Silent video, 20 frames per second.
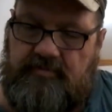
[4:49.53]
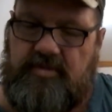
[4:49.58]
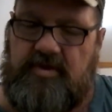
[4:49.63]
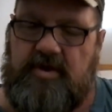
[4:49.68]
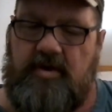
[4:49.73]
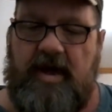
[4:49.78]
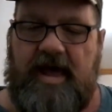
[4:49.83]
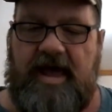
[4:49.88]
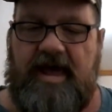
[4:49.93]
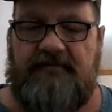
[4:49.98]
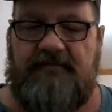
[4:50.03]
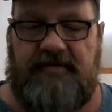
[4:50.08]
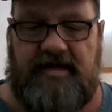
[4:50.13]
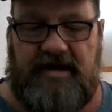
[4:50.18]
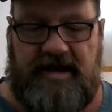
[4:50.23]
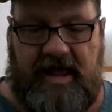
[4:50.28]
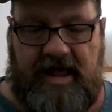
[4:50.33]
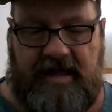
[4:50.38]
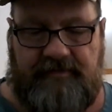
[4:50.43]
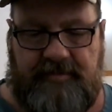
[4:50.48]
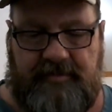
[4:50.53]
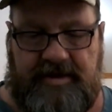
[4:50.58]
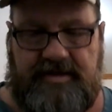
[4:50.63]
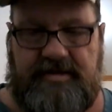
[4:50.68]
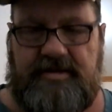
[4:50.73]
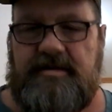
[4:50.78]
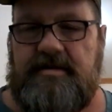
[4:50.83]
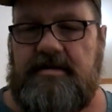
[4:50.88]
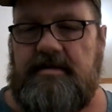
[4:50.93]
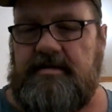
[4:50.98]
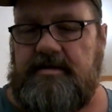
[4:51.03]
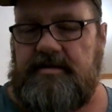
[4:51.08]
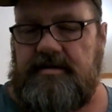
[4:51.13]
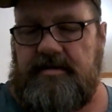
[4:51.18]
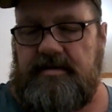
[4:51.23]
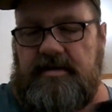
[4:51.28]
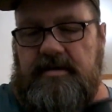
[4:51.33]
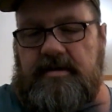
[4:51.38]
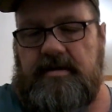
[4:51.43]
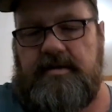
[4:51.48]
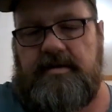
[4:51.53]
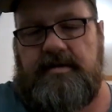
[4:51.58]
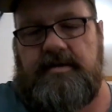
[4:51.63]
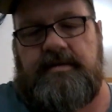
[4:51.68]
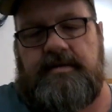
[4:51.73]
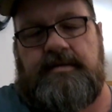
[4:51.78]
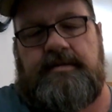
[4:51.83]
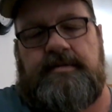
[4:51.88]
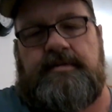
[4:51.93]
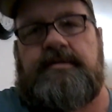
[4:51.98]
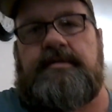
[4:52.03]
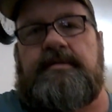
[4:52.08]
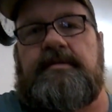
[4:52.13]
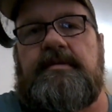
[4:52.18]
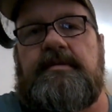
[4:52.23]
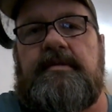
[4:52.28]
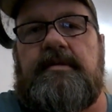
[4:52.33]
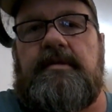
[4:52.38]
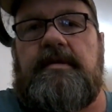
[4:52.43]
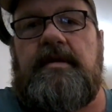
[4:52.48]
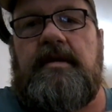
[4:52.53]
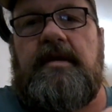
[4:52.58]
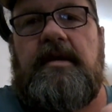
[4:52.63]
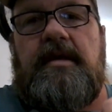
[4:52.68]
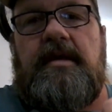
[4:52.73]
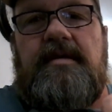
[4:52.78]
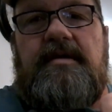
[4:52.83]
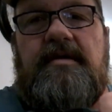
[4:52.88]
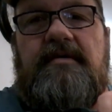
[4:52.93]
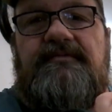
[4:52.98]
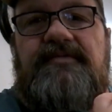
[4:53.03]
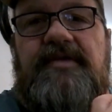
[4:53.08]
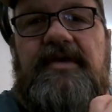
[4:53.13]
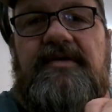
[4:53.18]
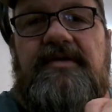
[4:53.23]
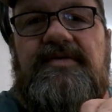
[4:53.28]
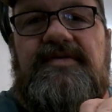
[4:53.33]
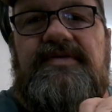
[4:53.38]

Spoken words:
You have alignment. If you can